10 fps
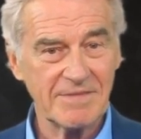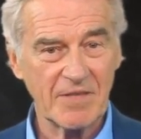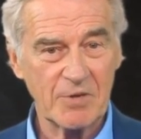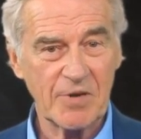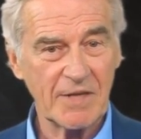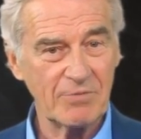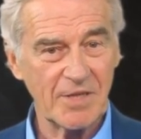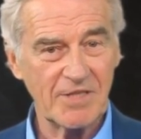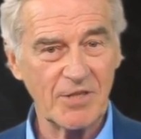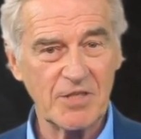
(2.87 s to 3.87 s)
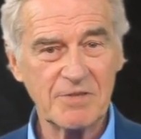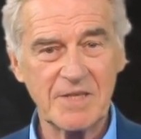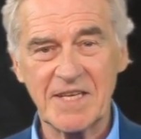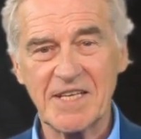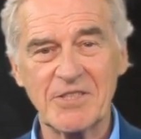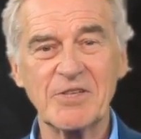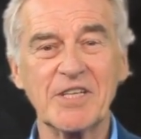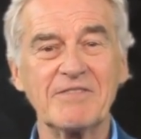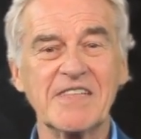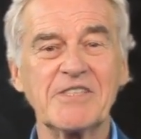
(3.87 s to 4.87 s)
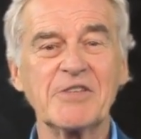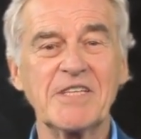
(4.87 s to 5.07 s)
You're probably here because you just venture